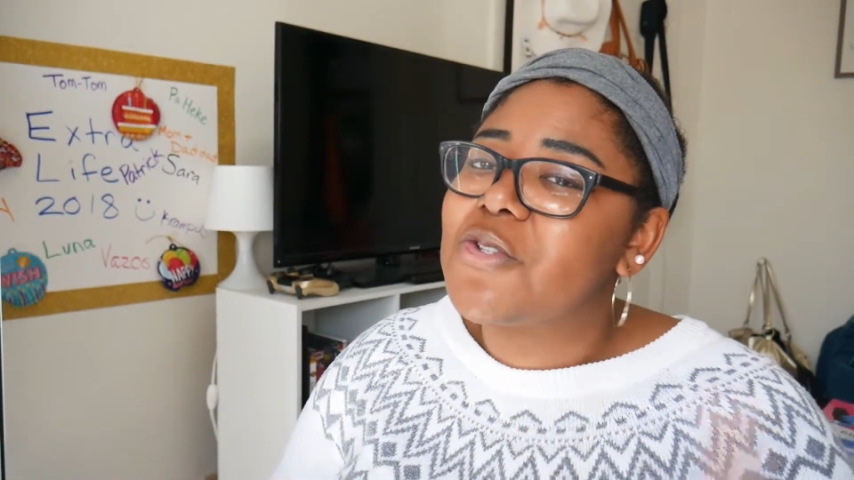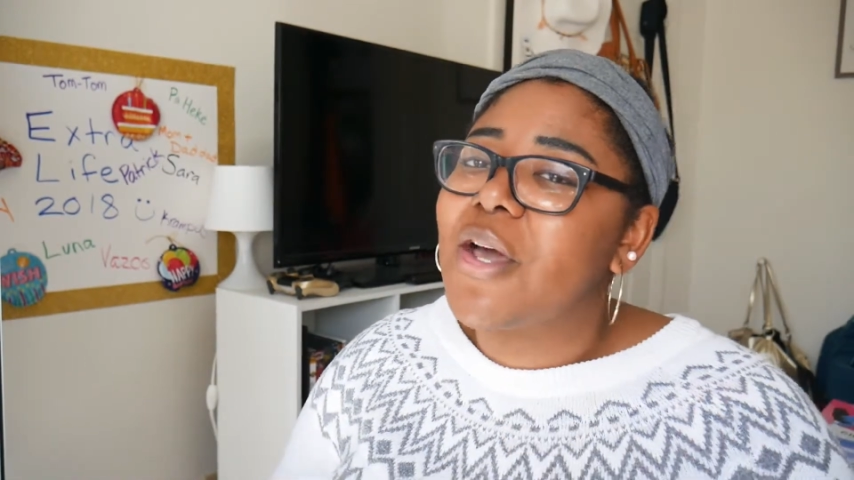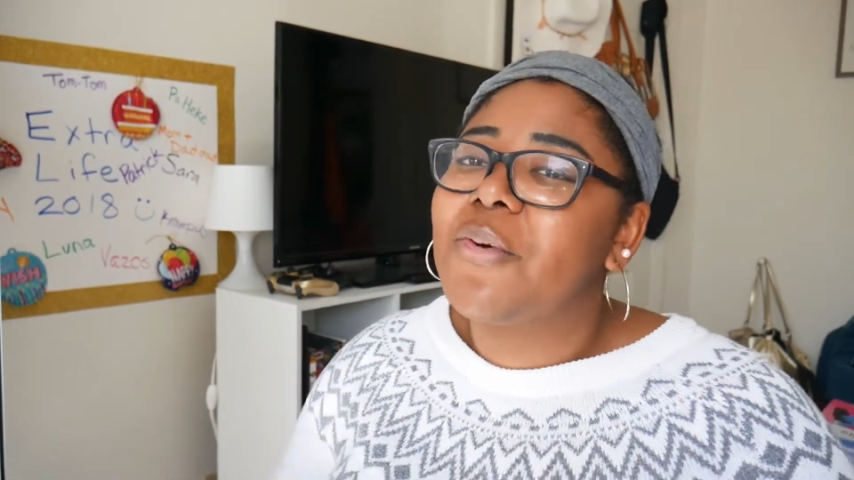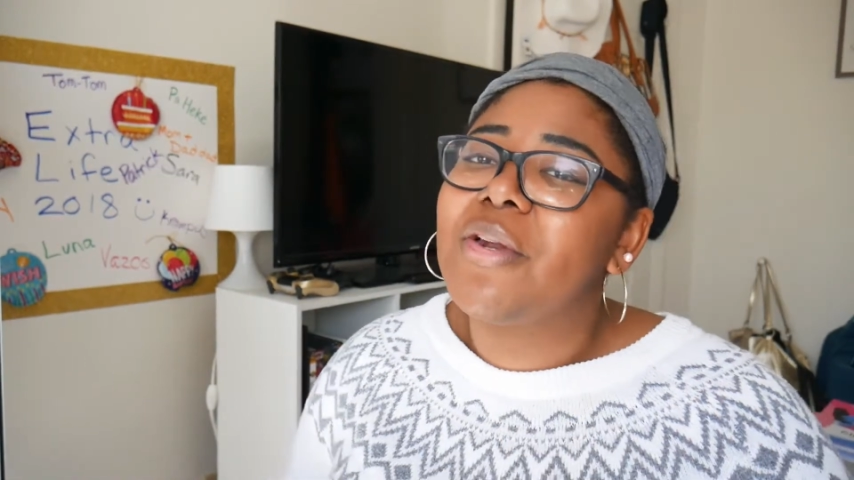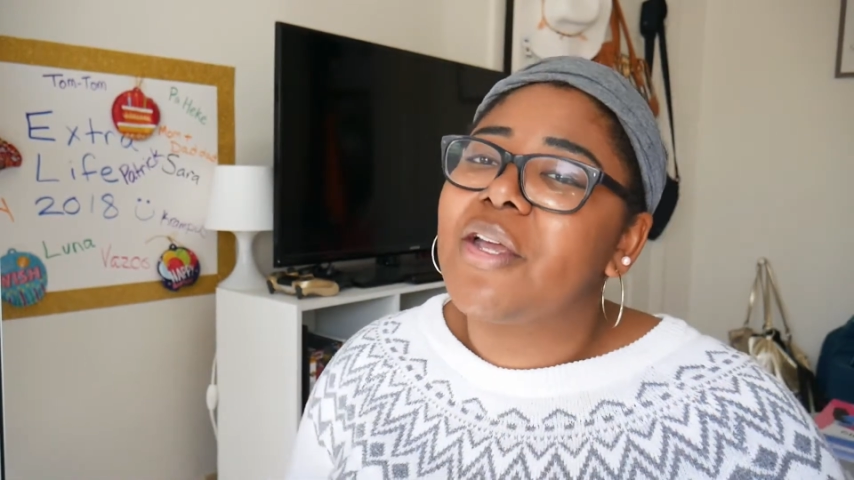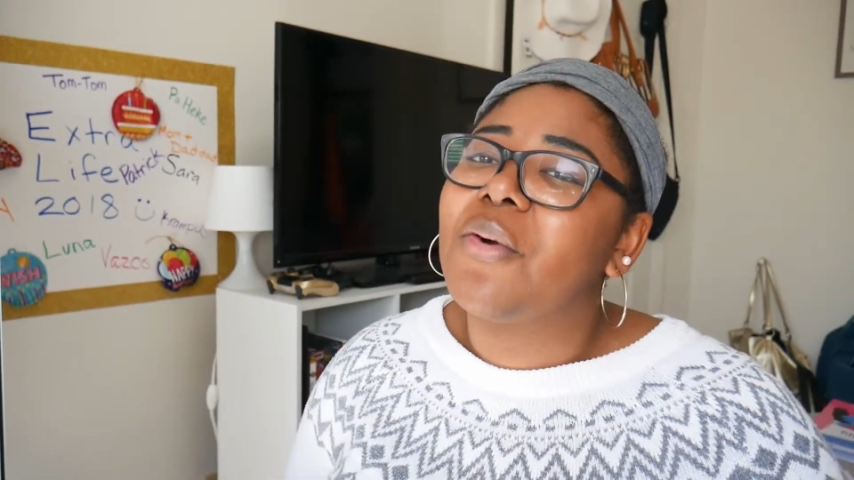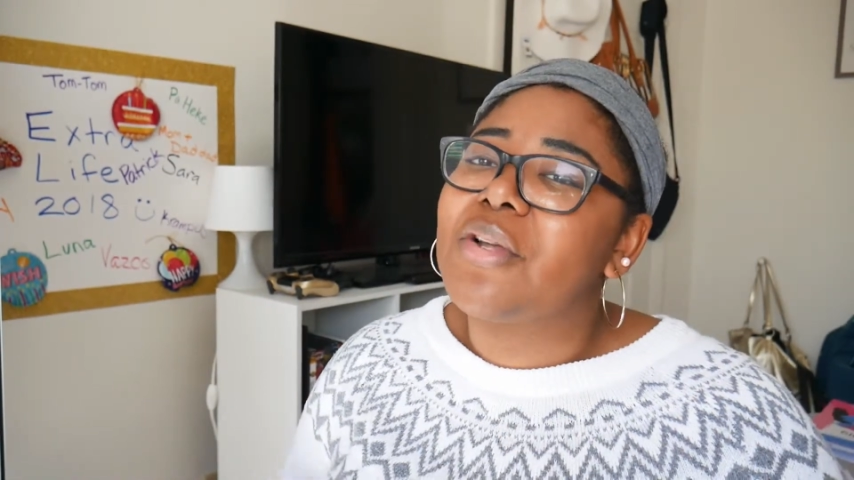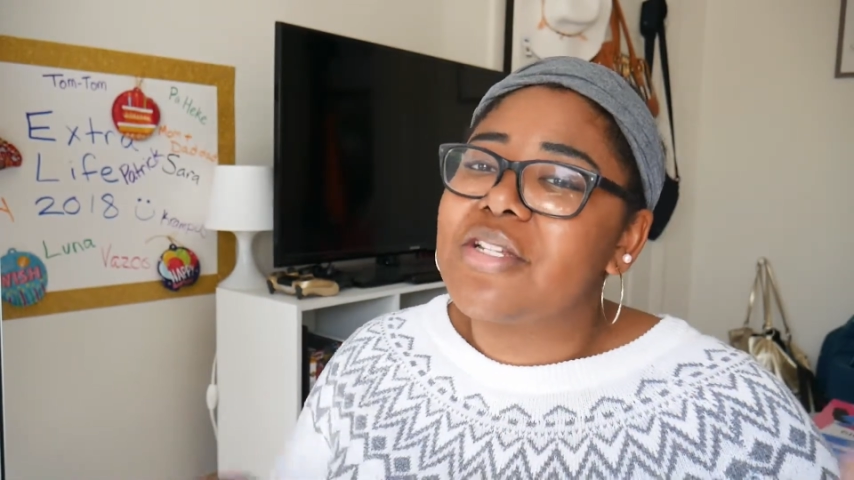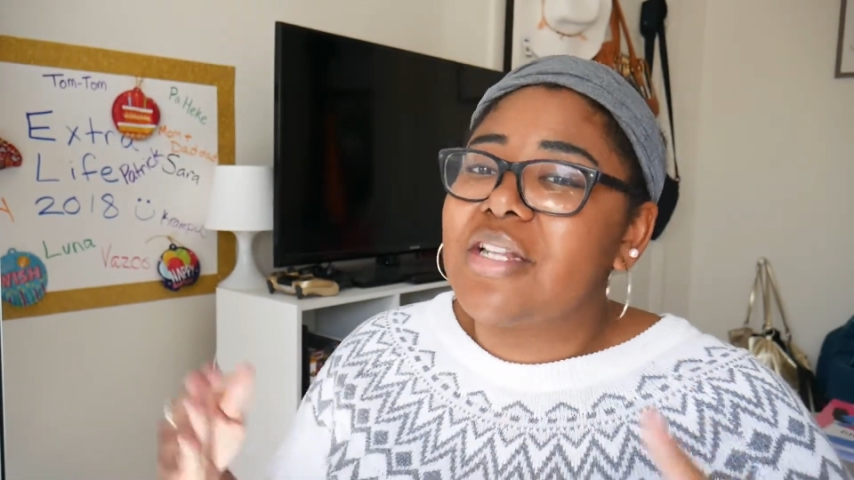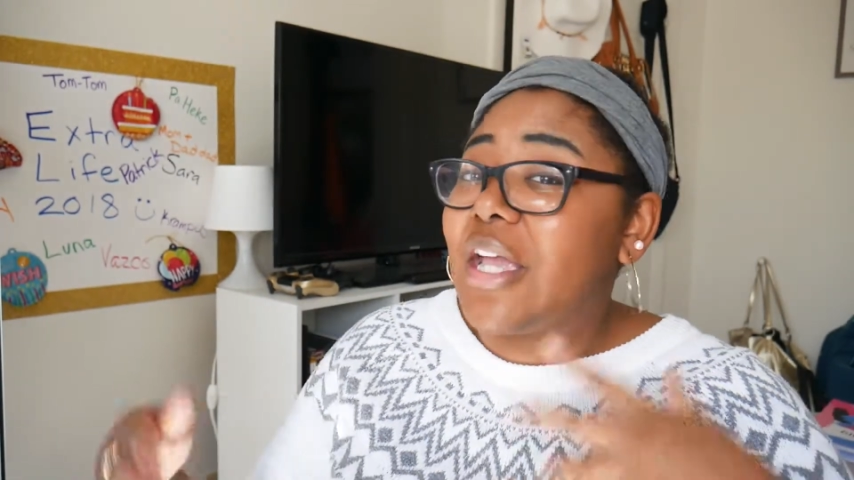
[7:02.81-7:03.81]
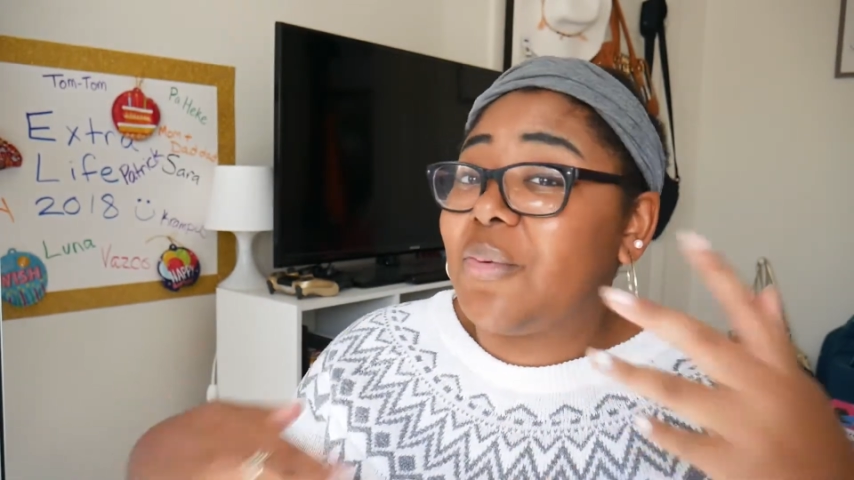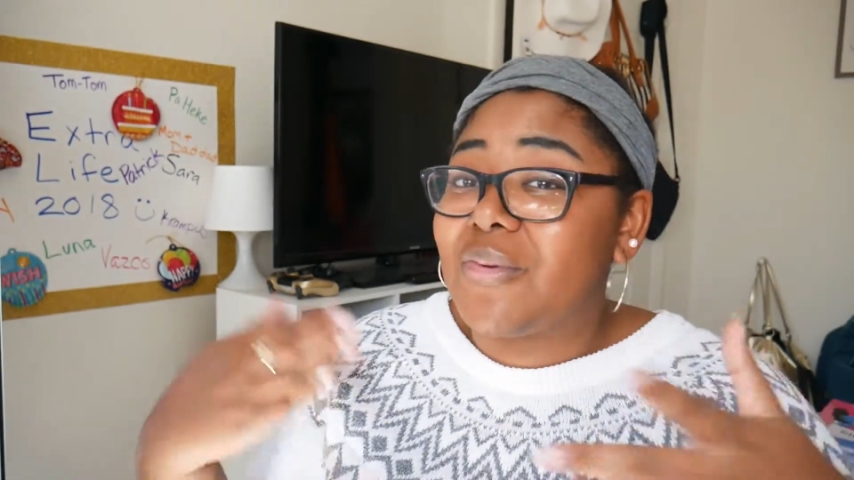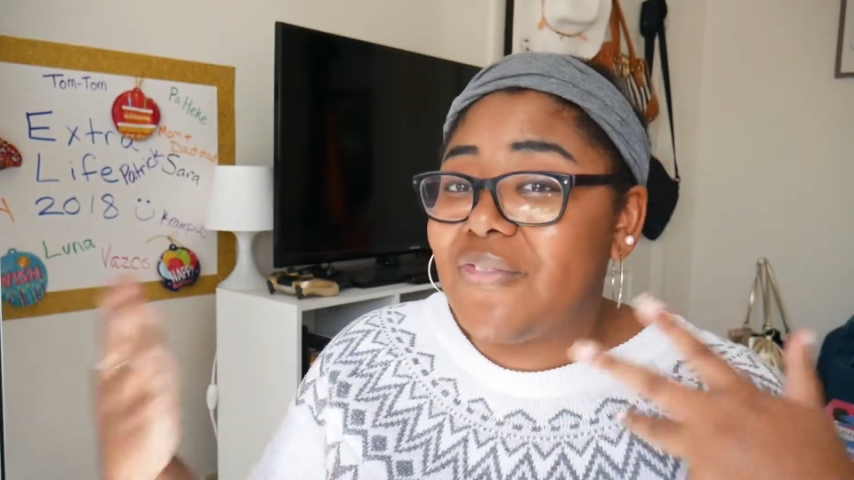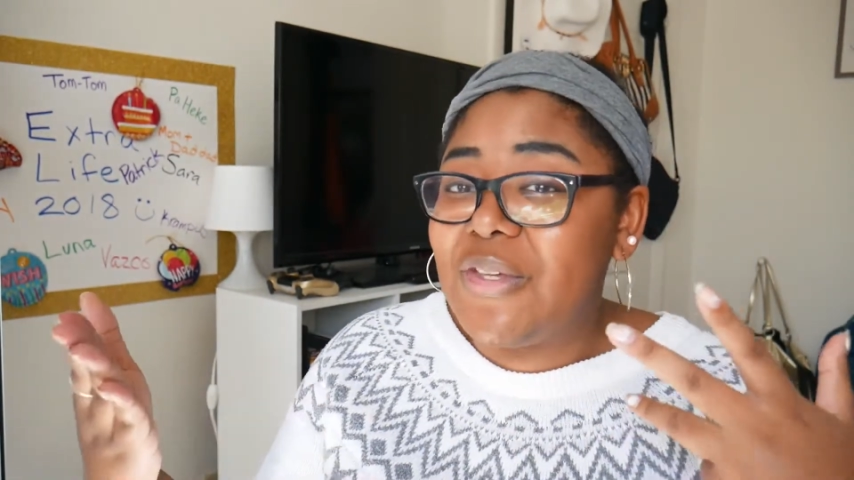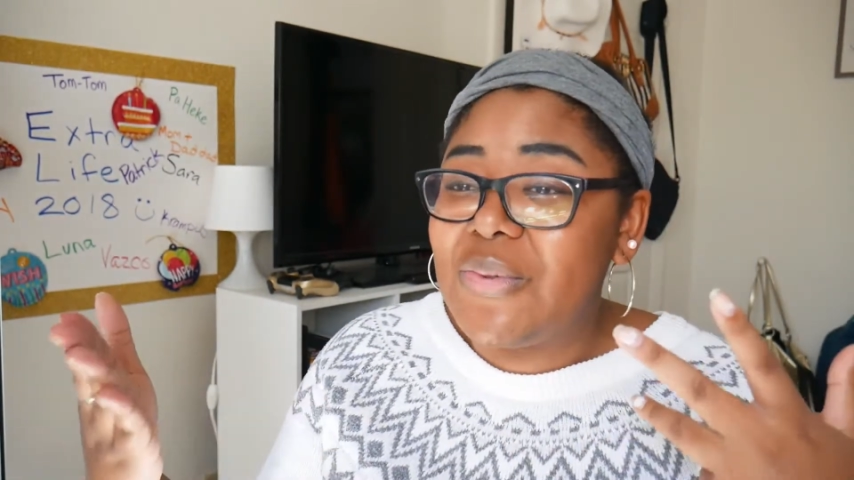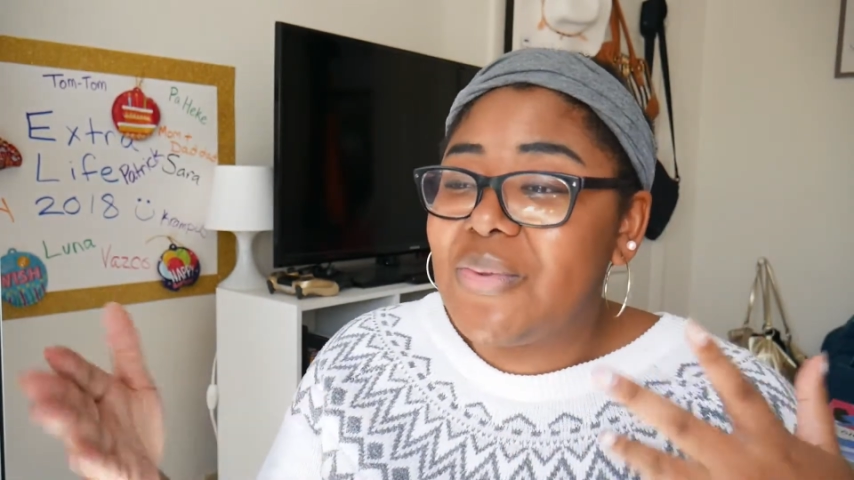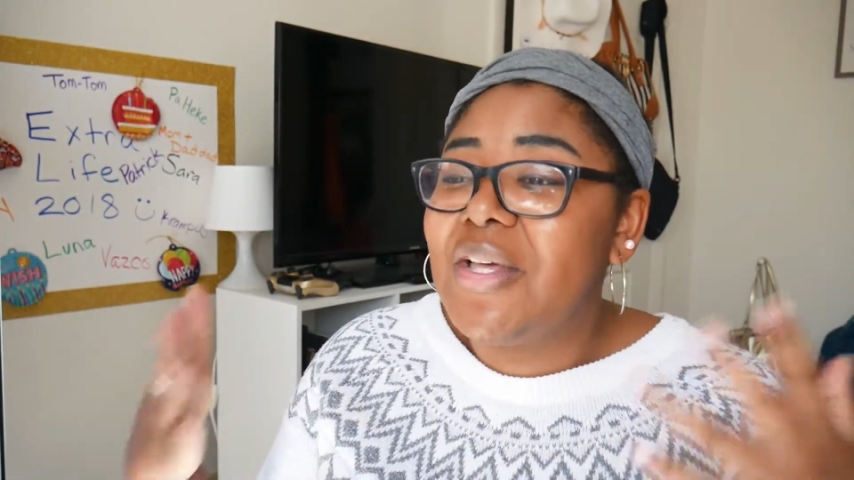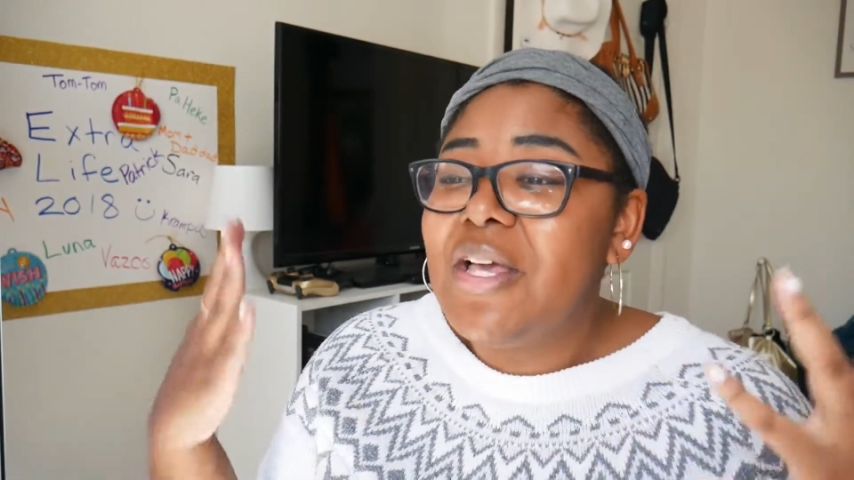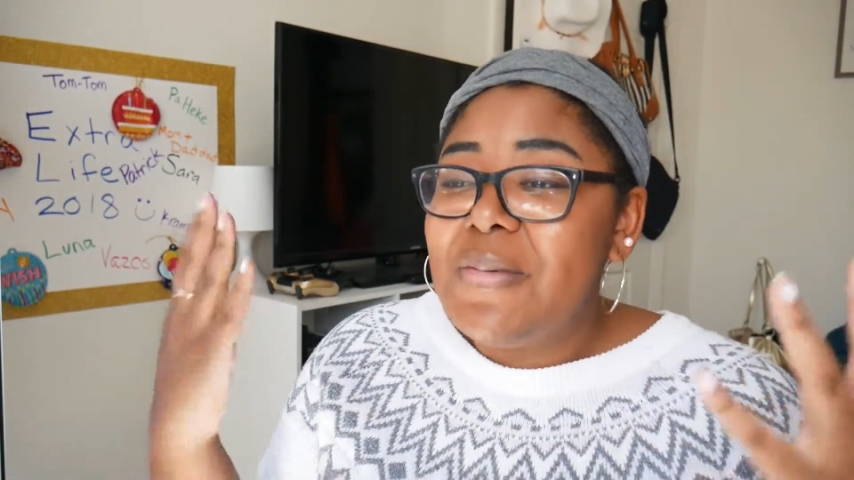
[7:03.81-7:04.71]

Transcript: so I don't want to go into like a review,